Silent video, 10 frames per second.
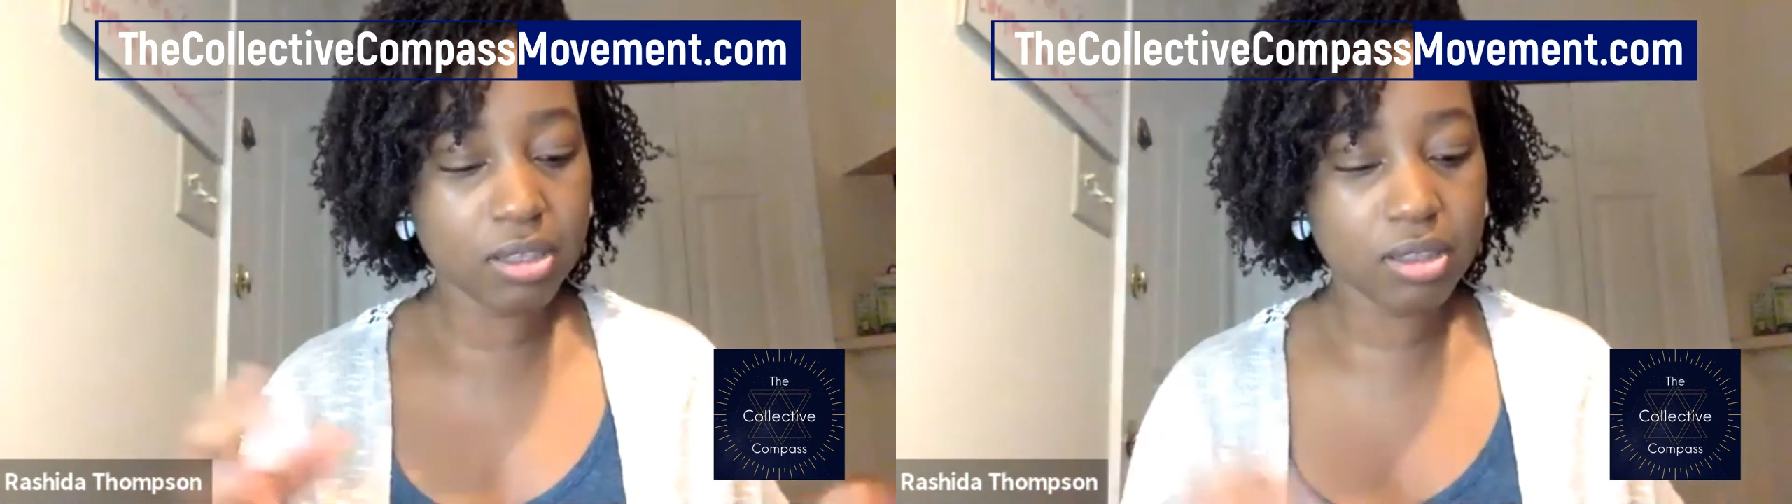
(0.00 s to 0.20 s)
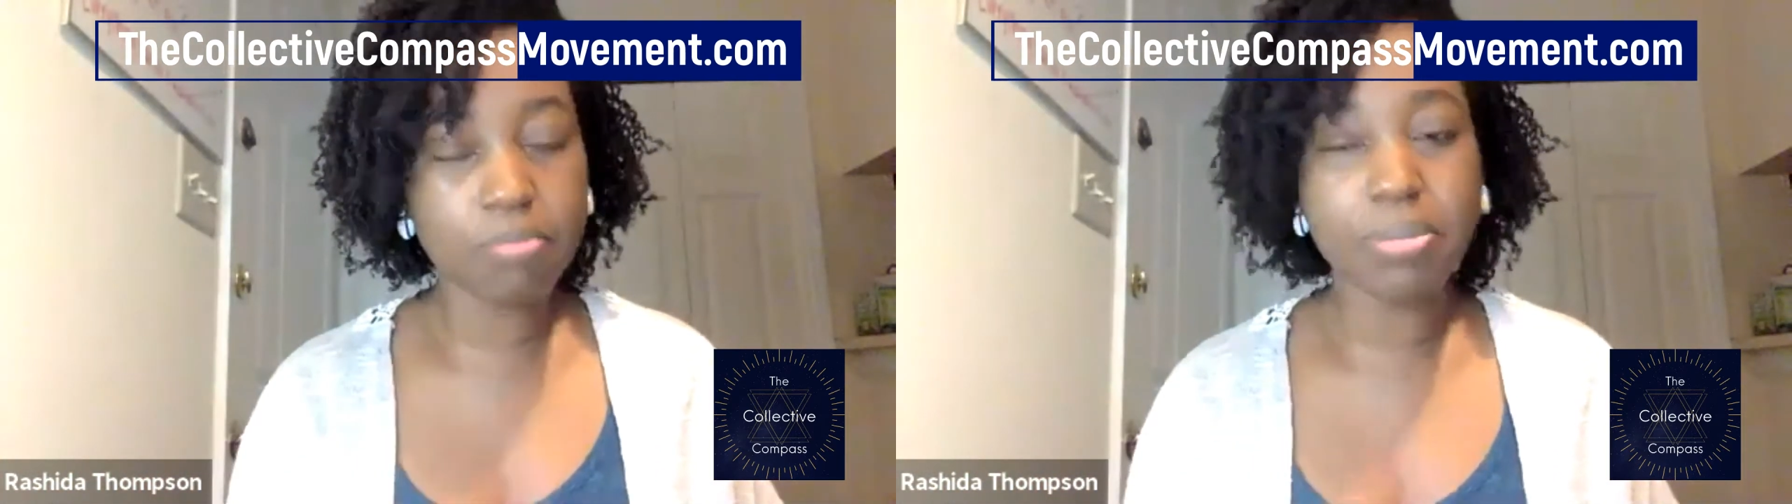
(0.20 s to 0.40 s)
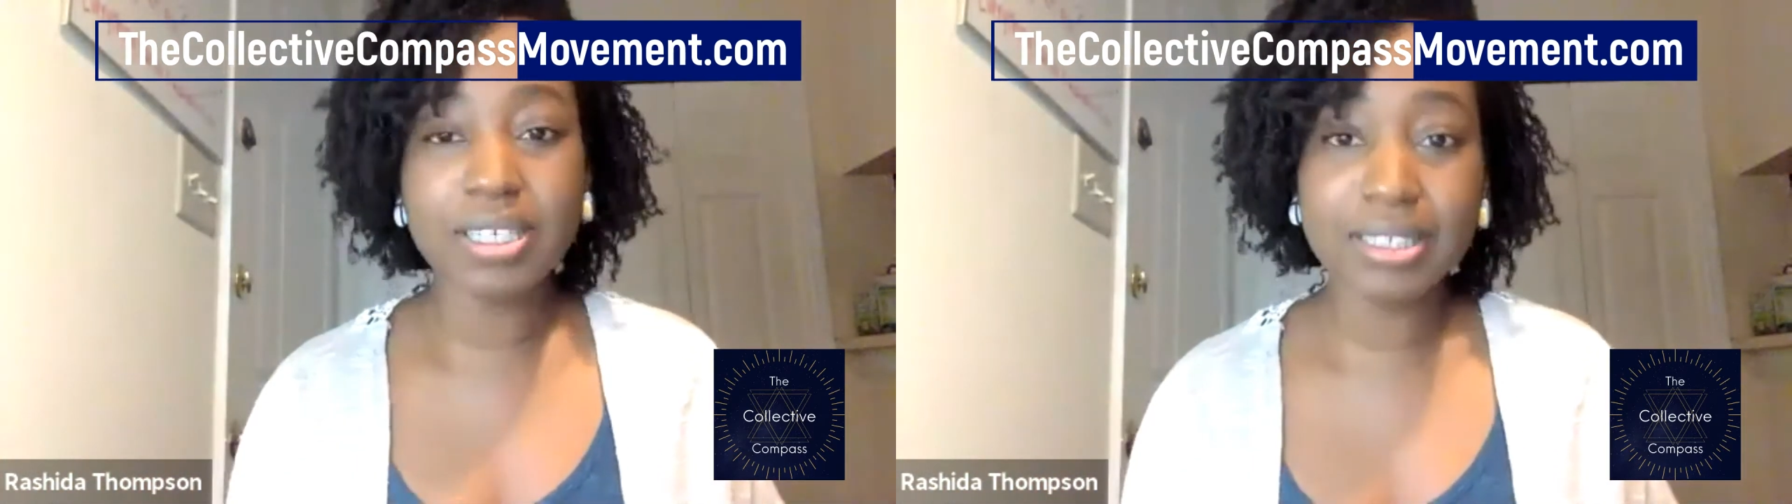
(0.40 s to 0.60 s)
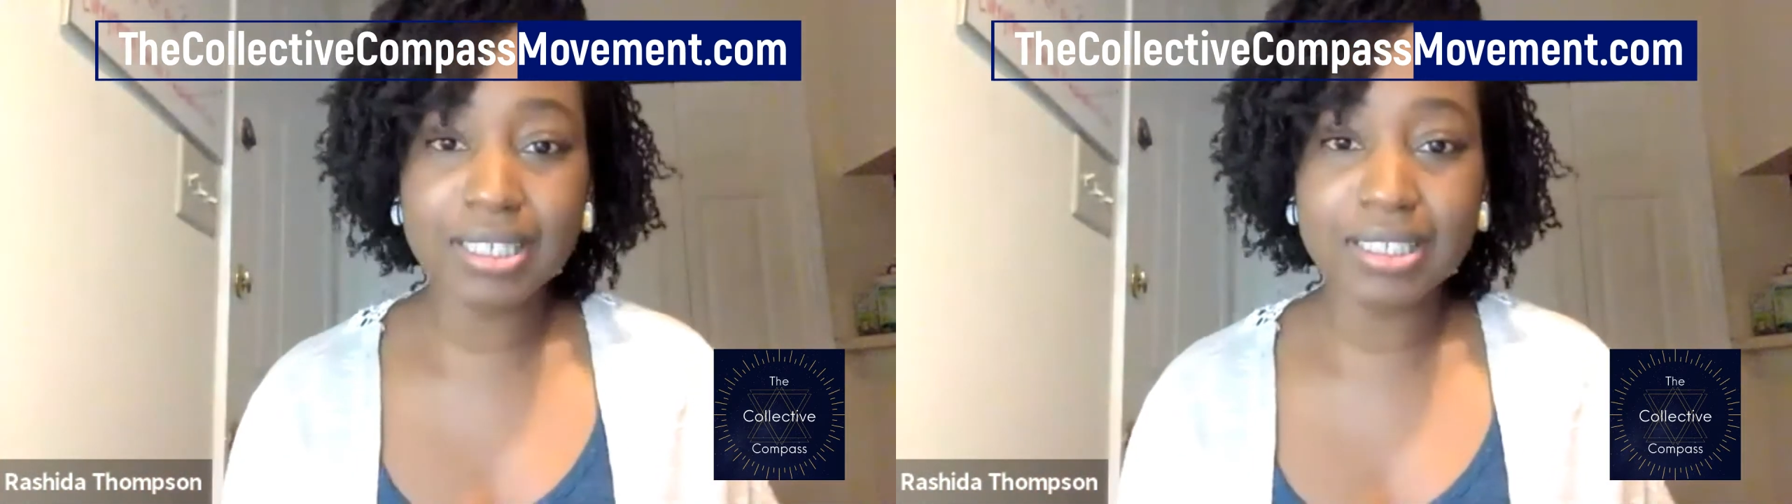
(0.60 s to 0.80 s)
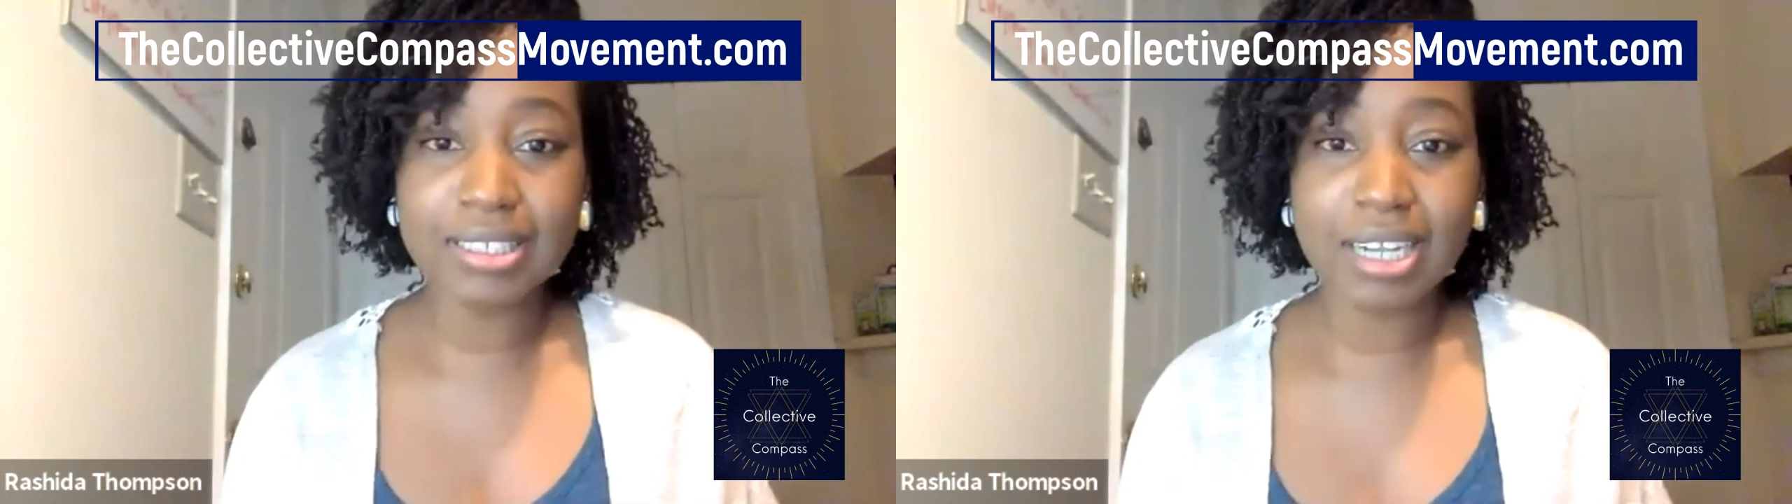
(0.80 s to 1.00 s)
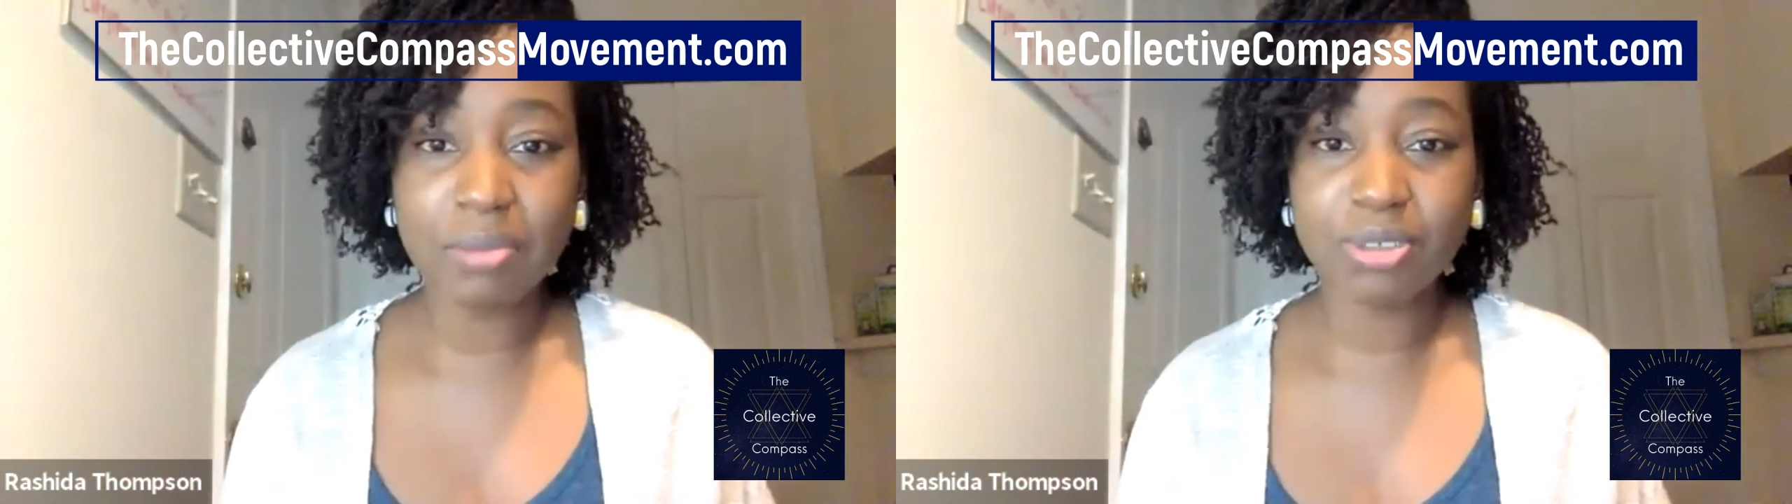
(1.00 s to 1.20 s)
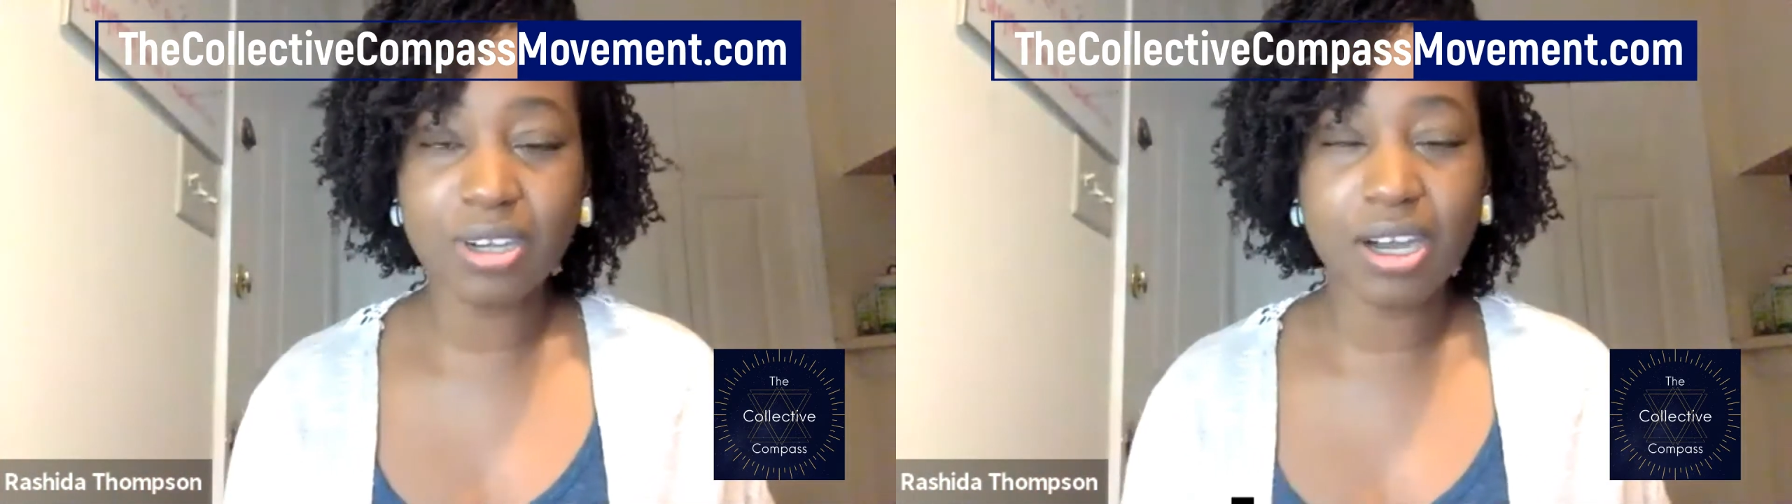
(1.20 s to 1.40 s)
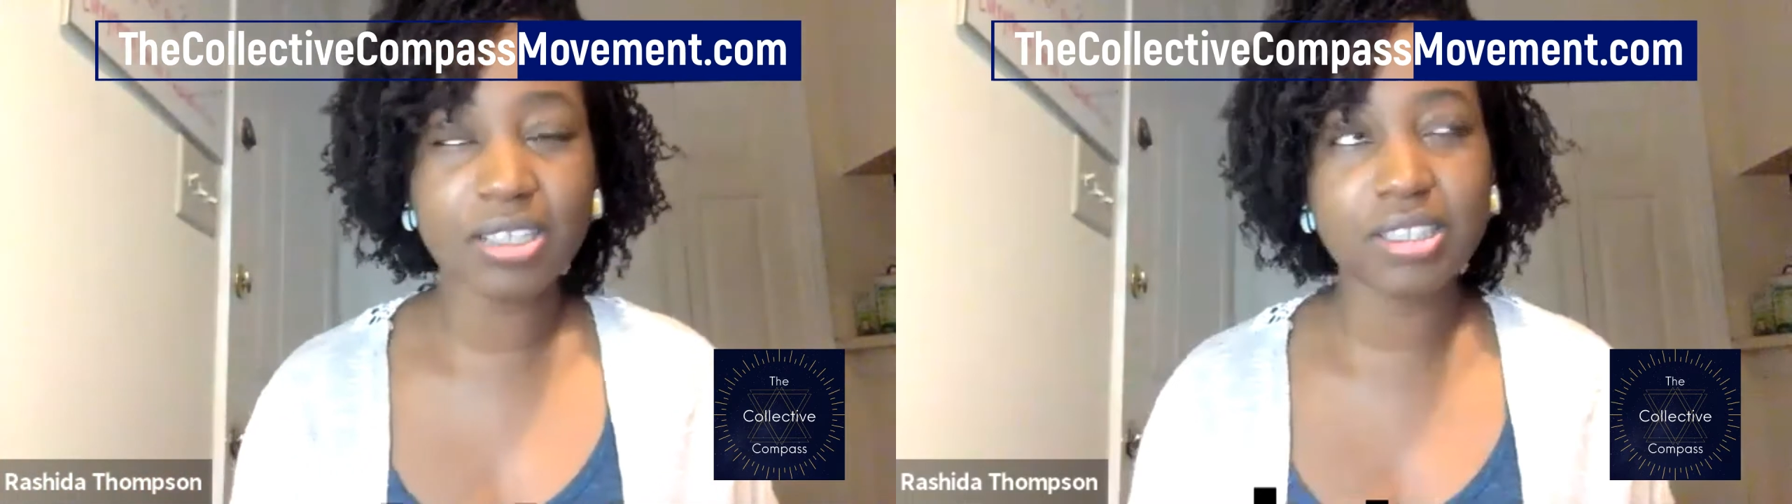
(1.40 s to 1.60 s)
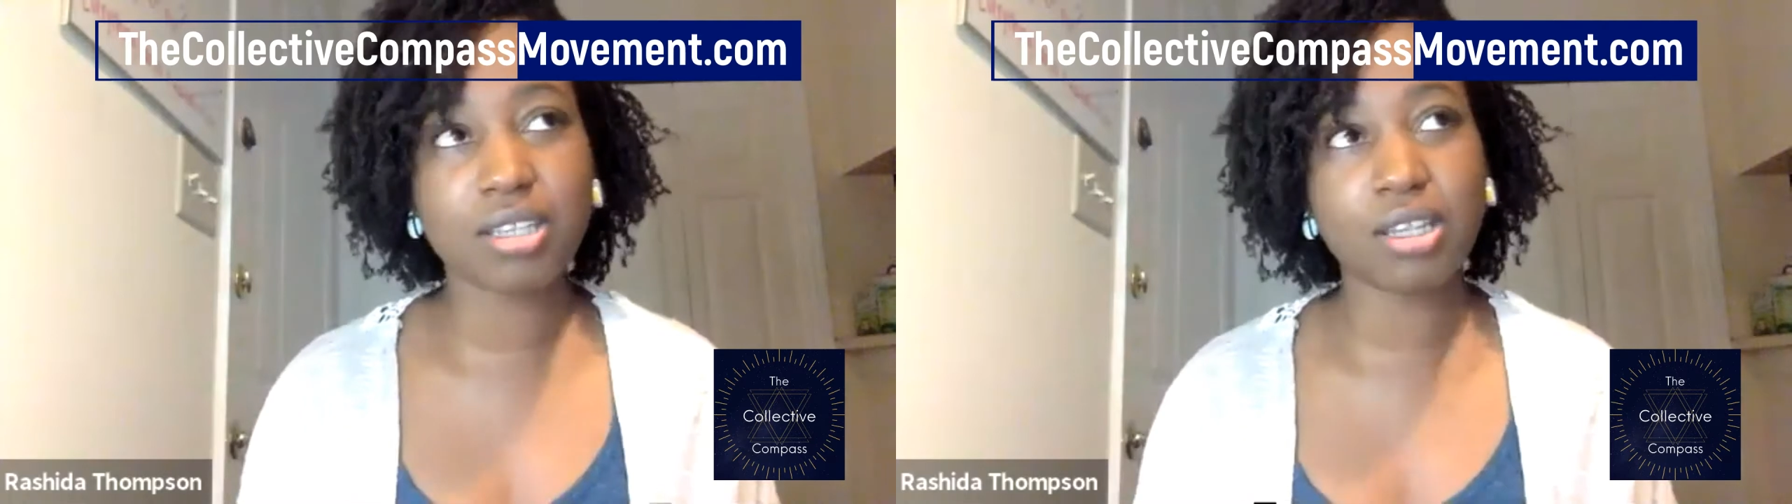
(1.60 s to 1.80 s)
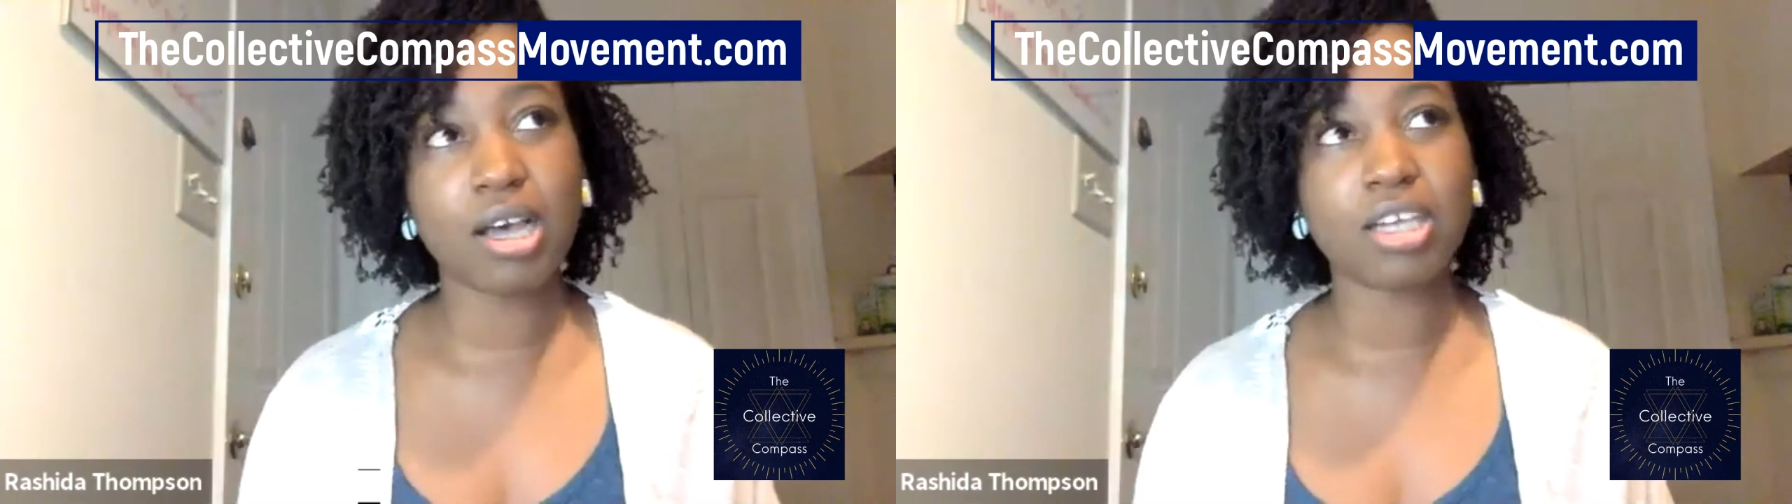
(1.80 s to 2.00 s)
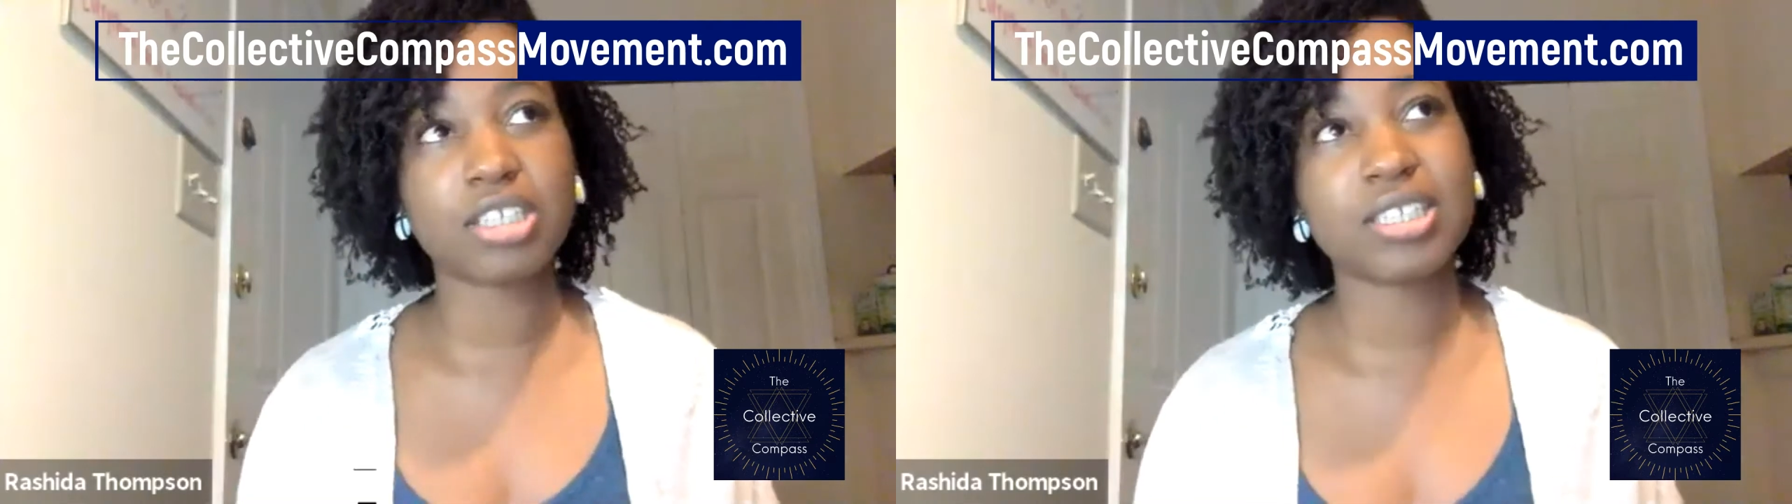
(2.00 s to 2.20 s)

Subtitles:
the business that I'm trying to launch,